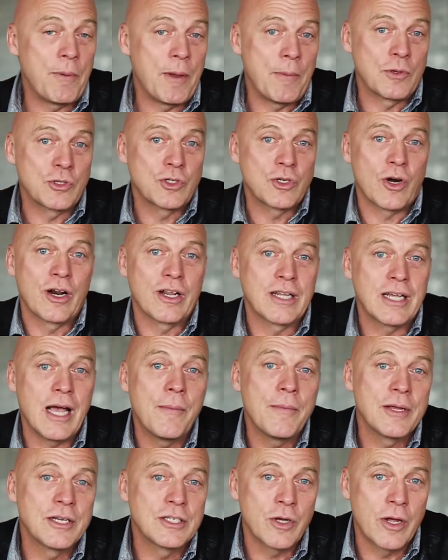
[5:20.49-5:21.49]
people started
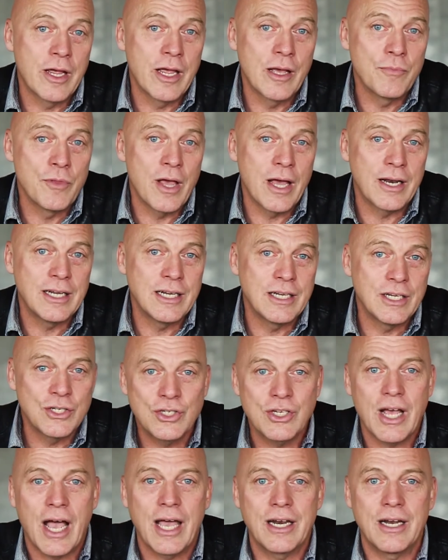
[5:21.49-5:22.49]
coming to him that he
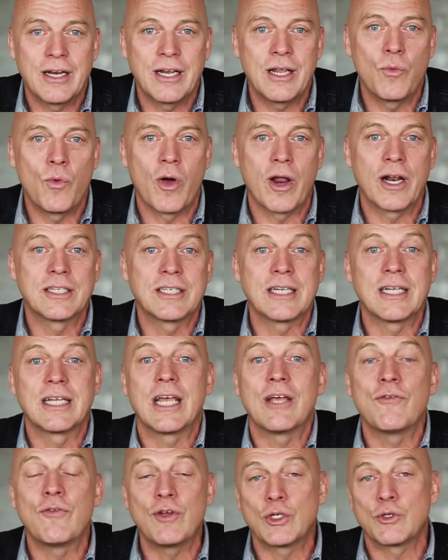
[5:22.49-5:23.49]
decided he wanted to
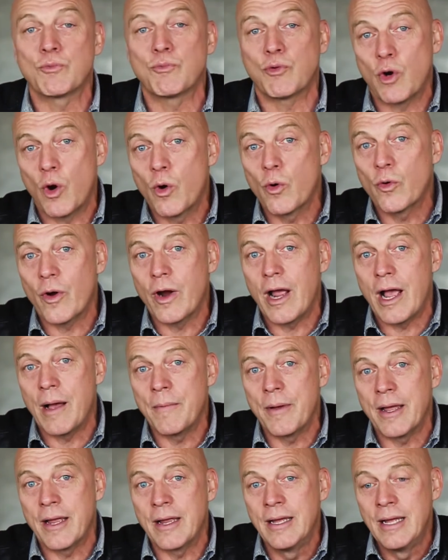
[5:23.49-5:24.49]
give his
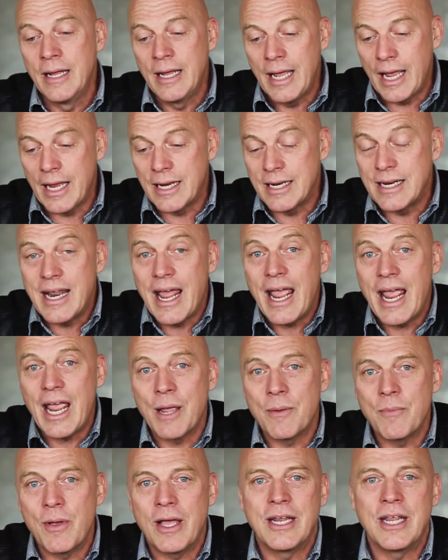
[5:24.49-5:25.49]
program a
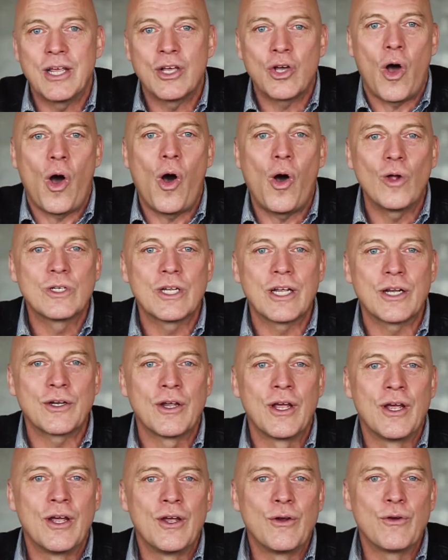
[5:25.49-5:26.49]
name, and he called it
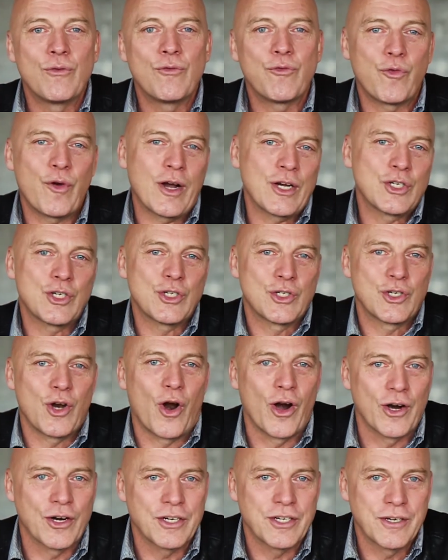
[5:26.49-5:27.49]
Fresh
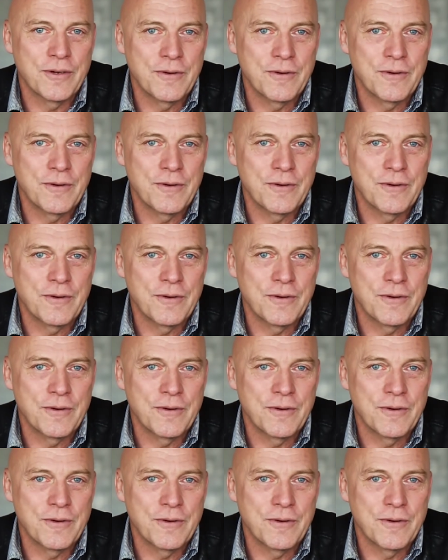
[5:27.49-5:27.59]
Start.